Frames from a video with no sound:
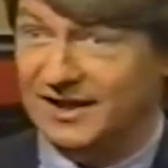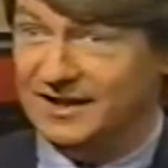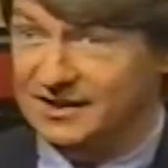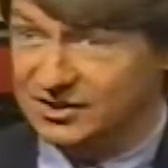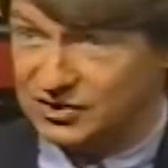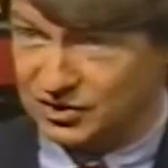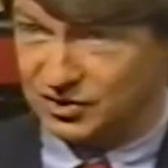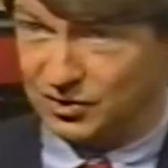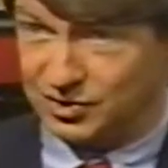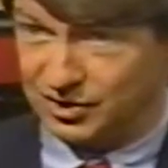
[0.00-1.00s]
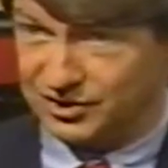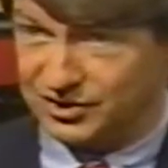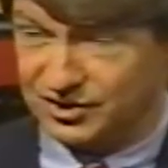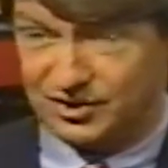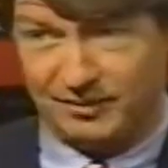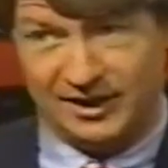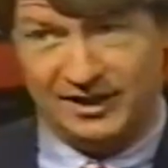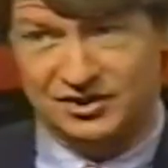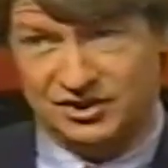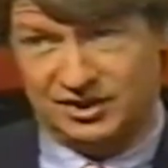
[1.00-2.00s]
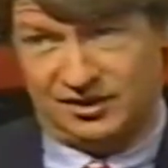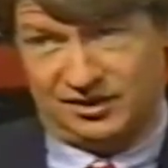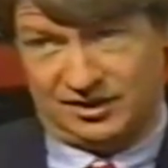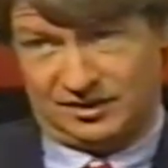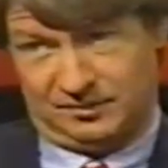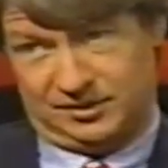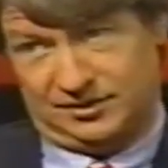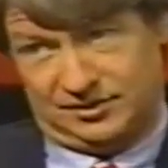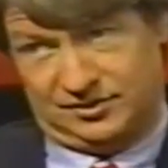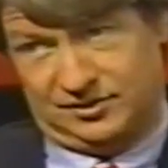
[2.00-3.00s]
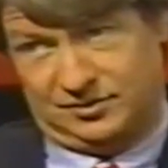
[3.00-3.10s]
is a socialist system. I got to sit down and think about this.